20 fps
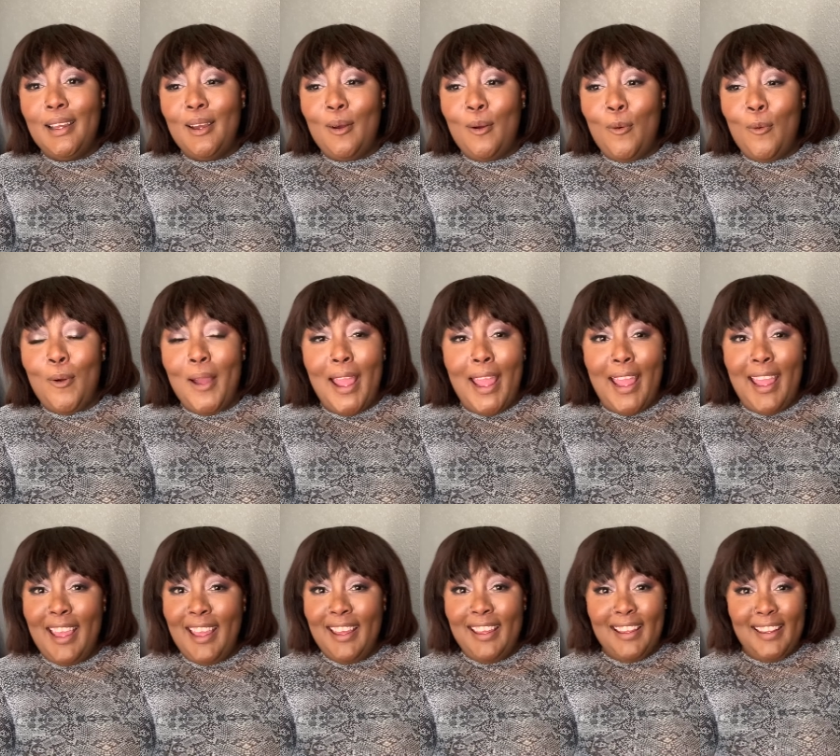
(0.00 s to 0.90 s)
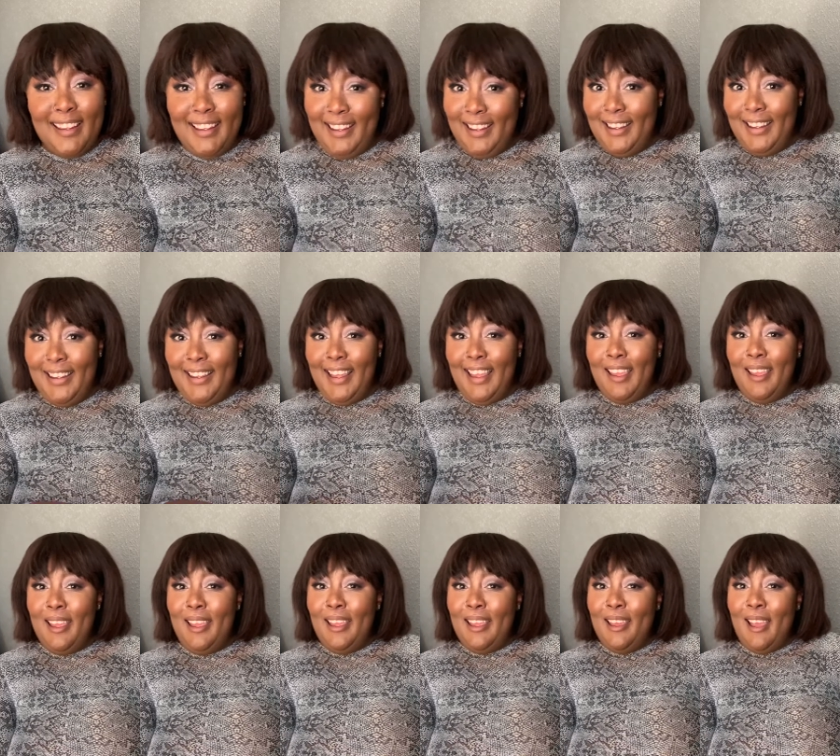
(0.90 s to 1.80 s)
were yeah
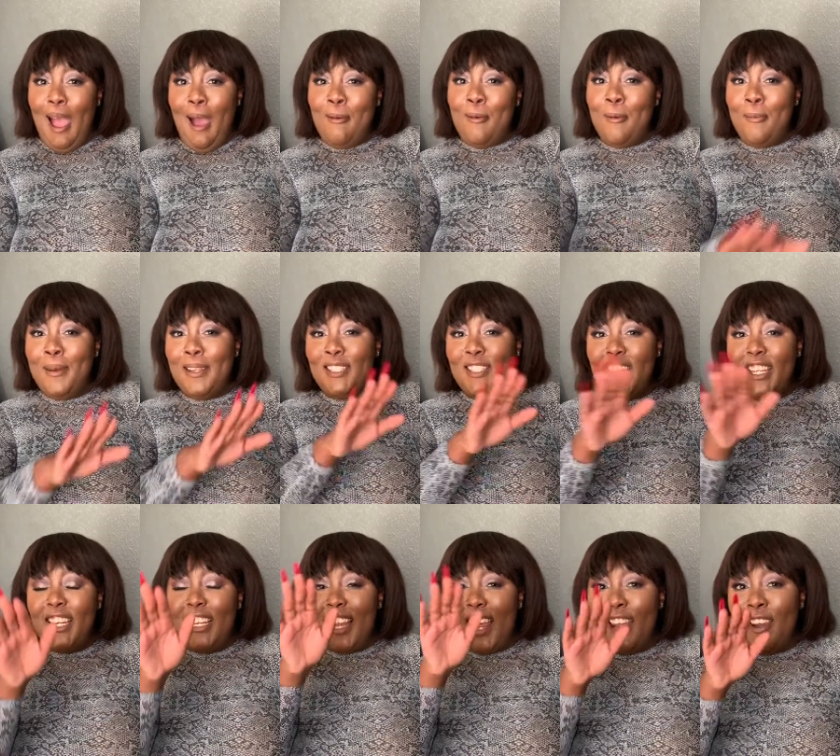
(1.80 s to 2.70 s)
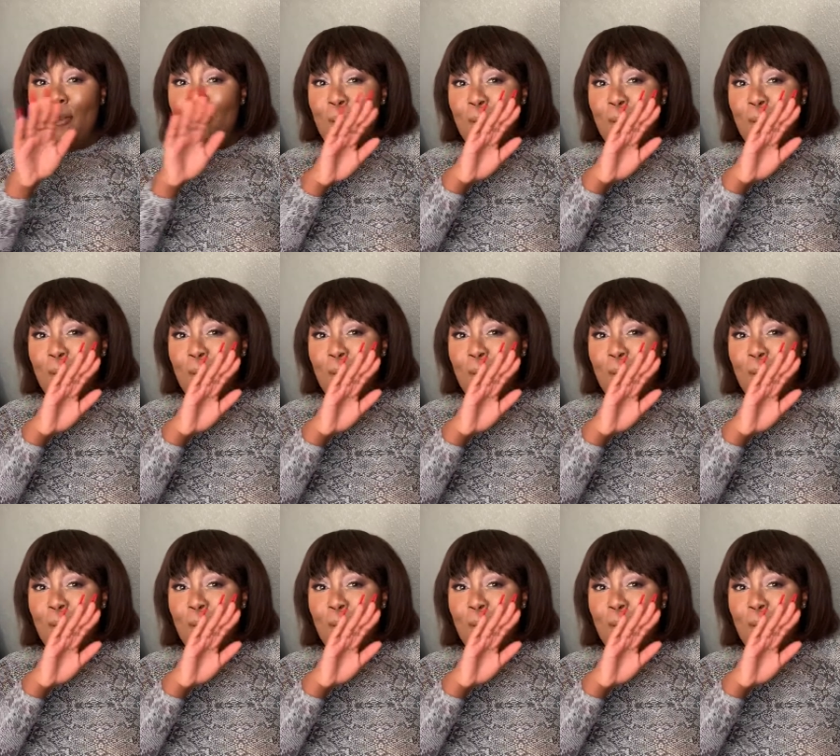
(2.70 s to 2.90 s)
abomanjingilane